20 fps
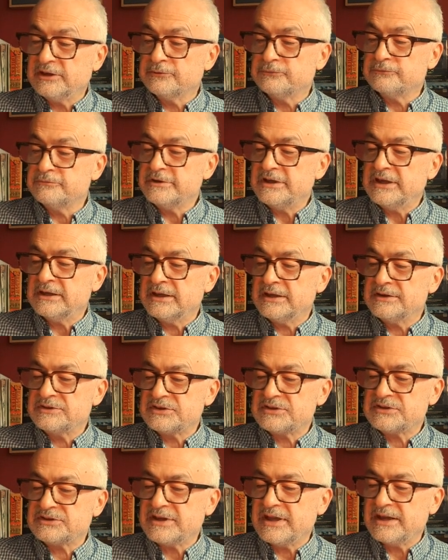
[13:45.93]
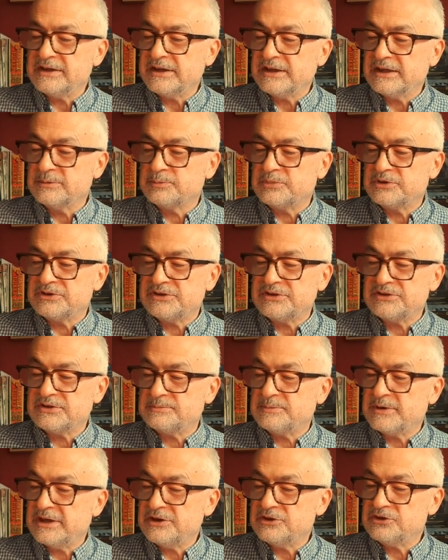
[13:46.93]
of real understanding and
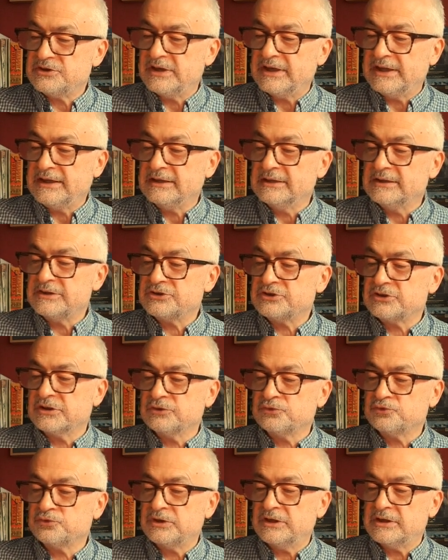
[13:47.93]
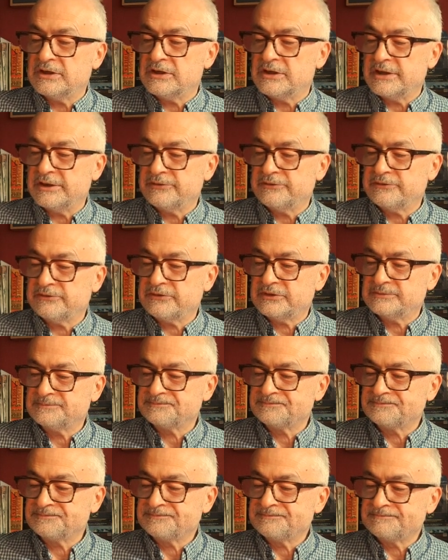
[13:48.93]
participation in English country life
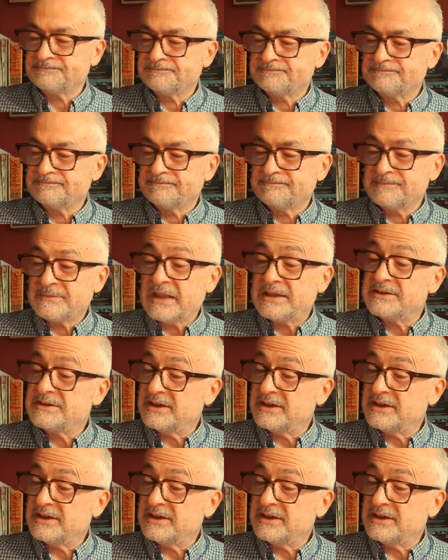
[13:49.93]
they have.